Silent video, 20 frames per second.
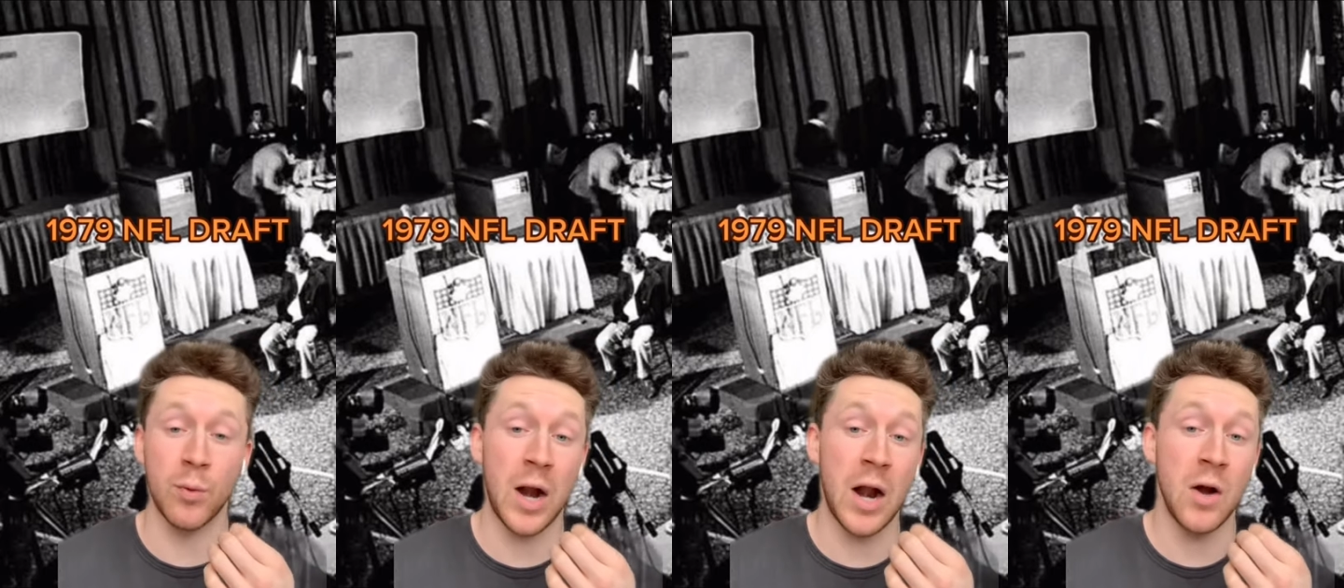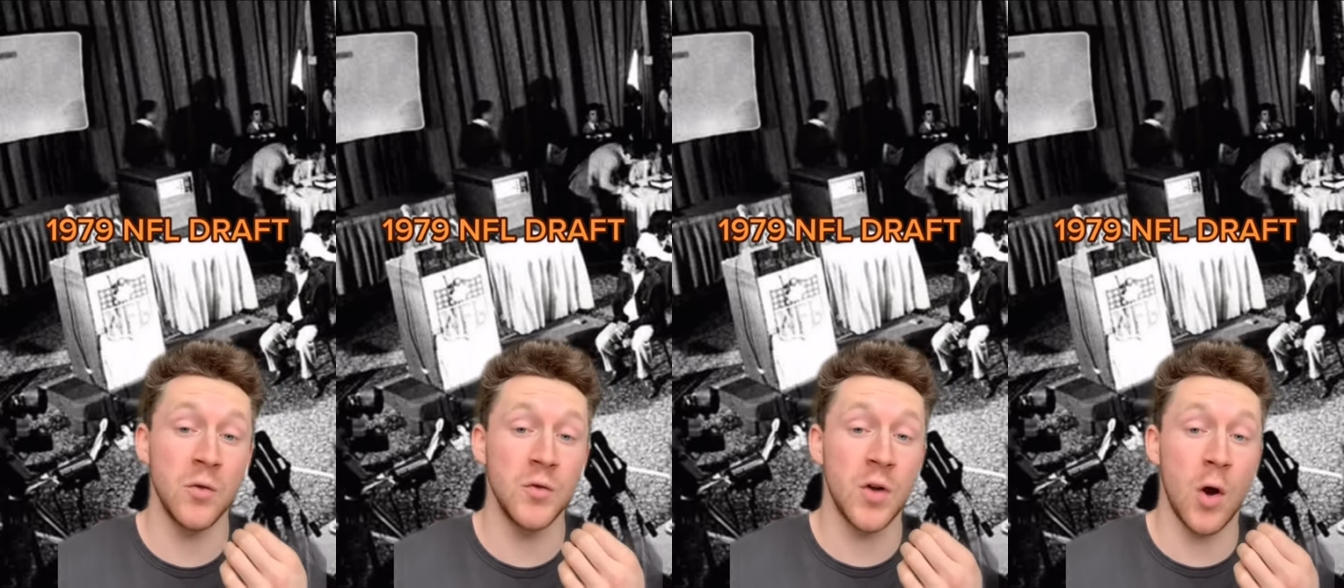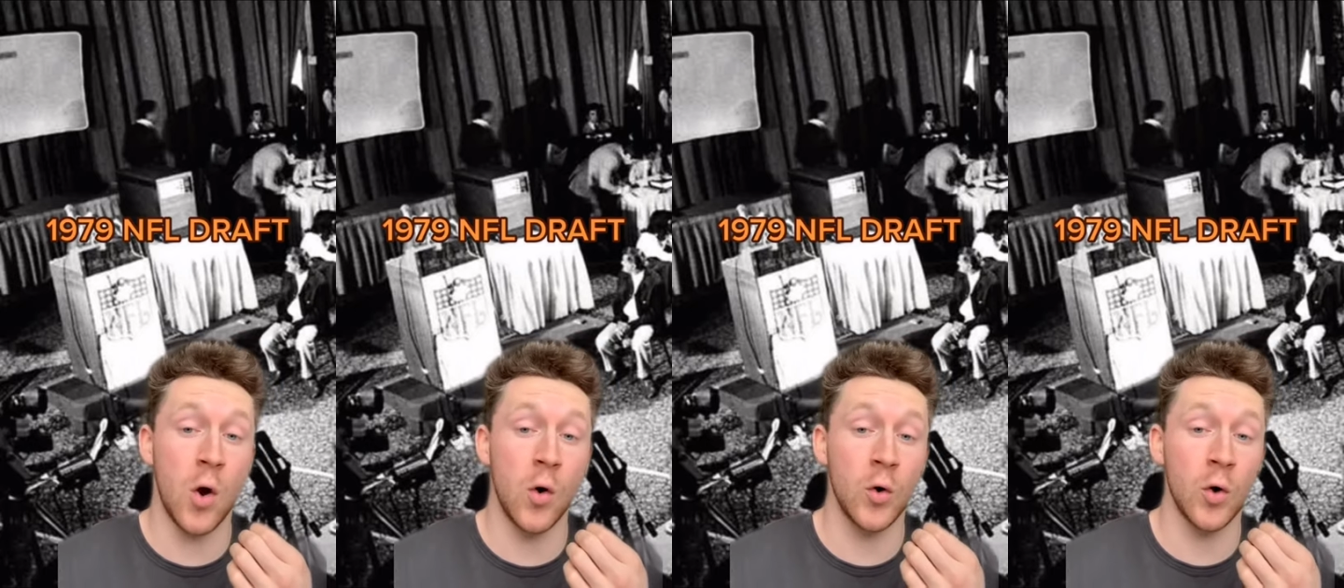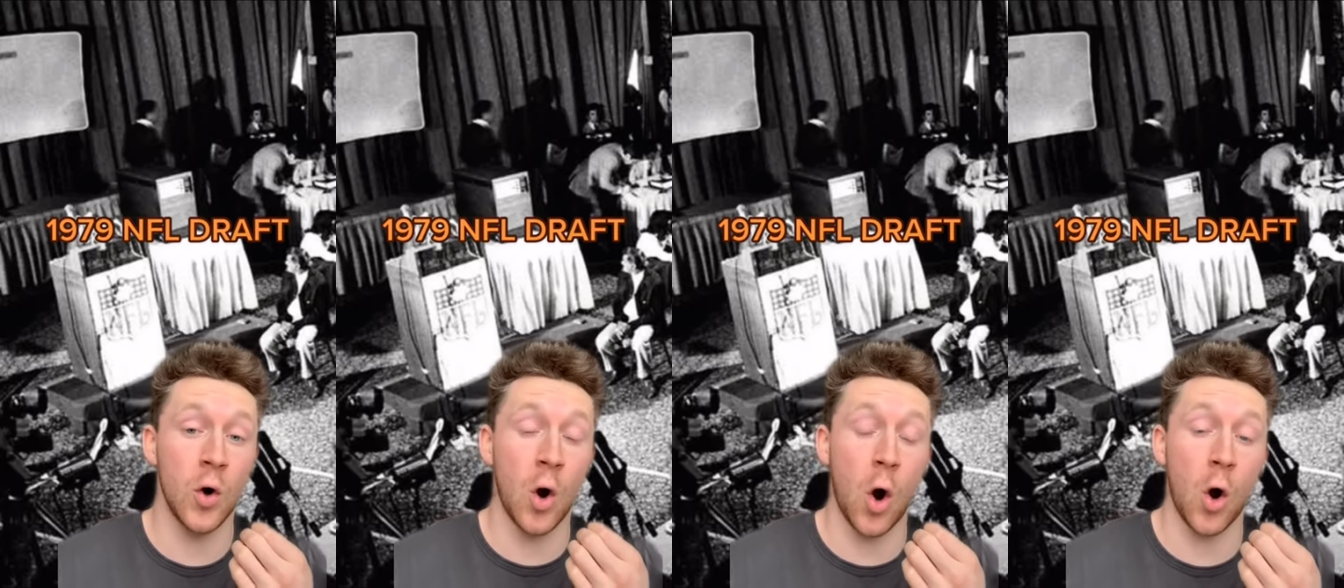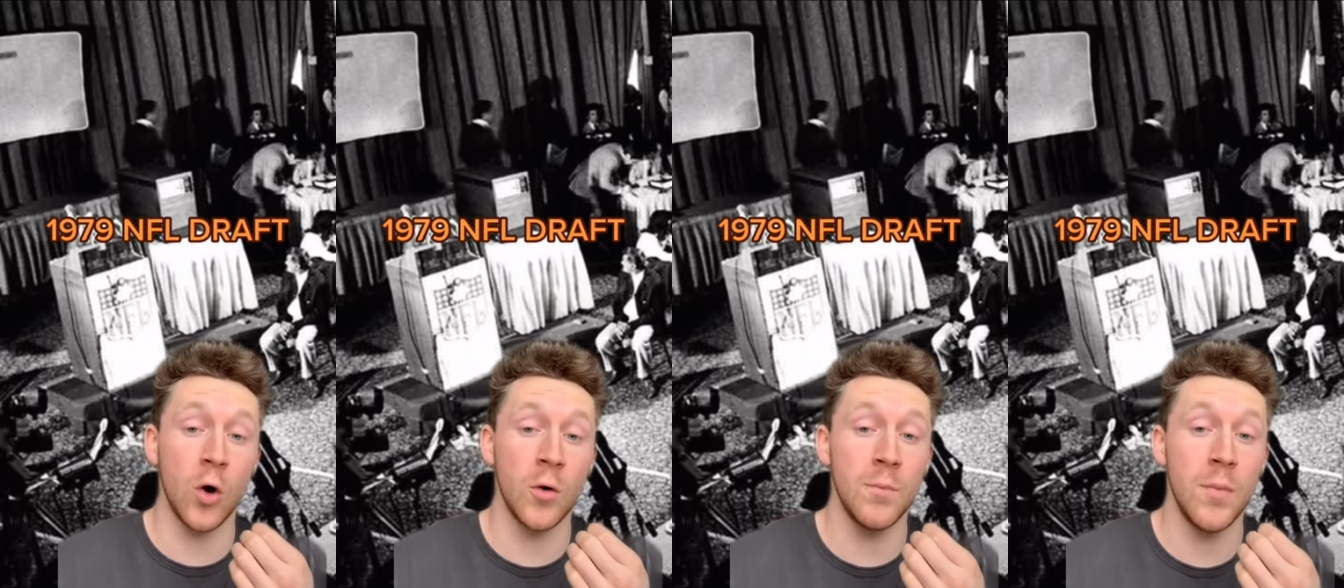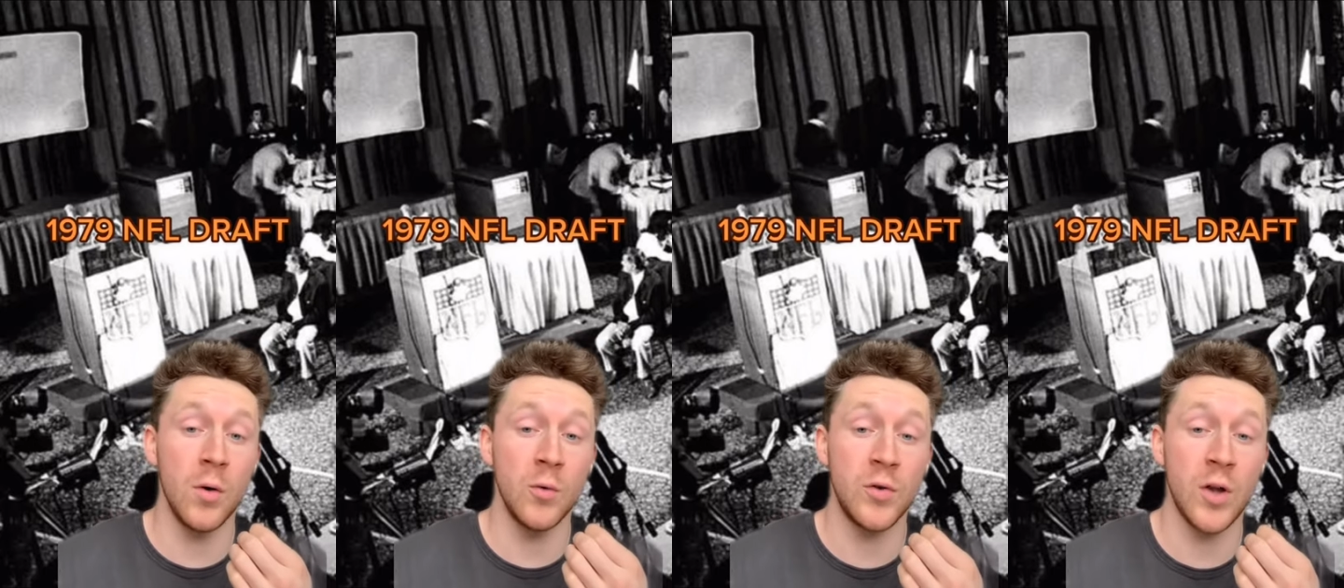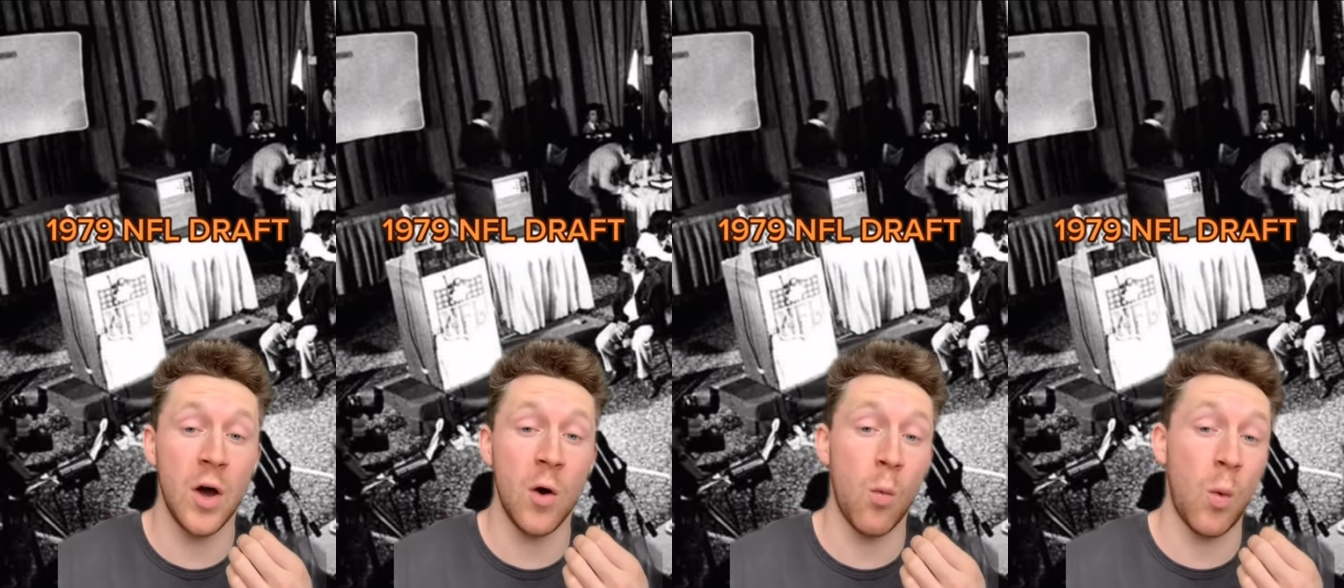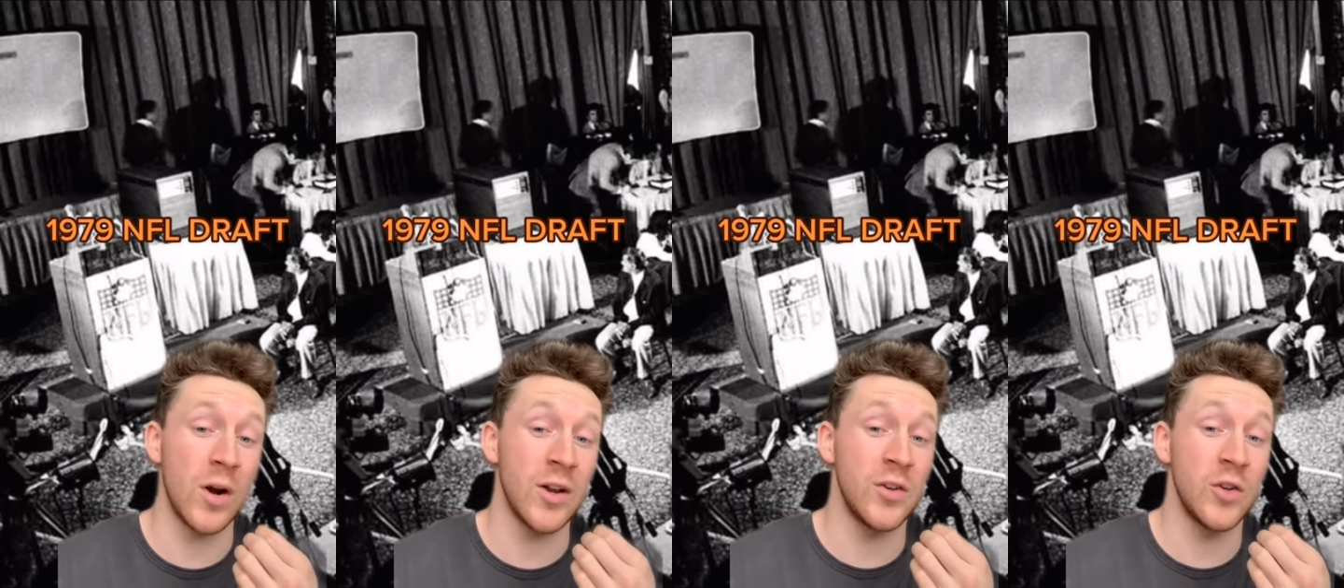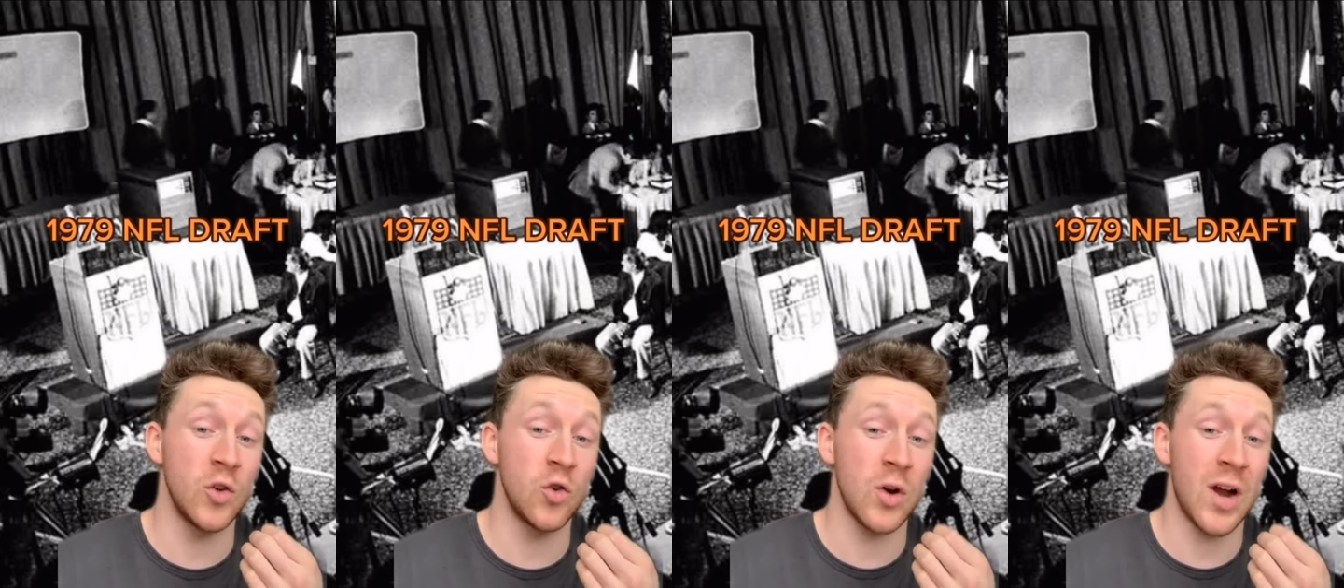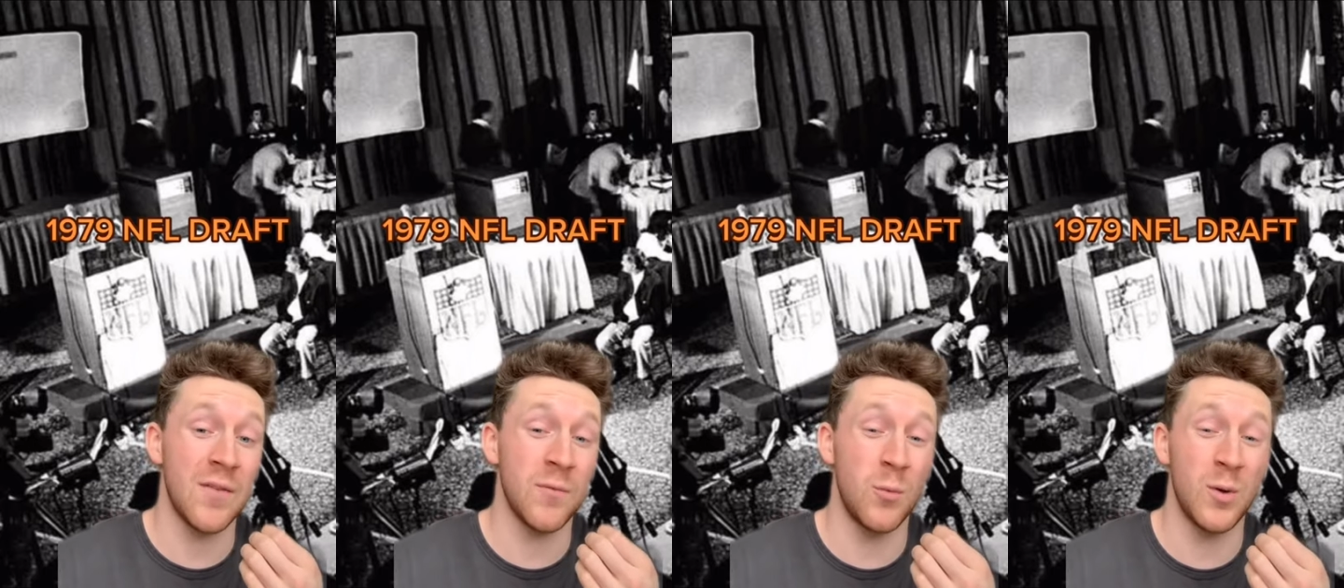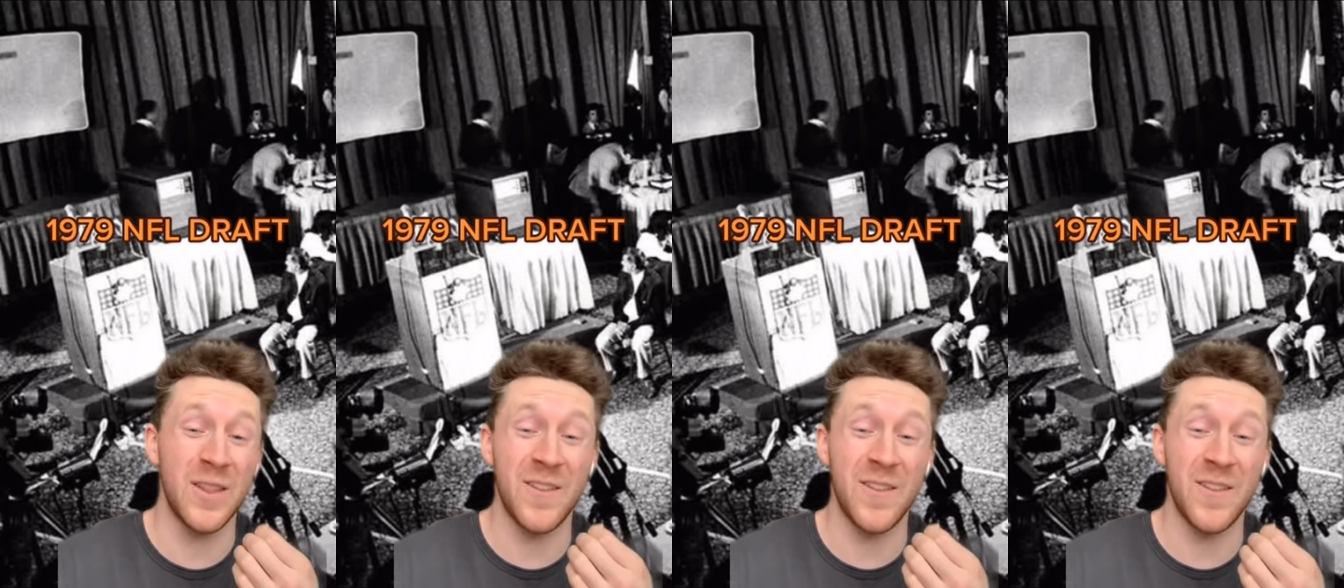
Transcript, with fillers: Browns owner Art Modell wanted to draft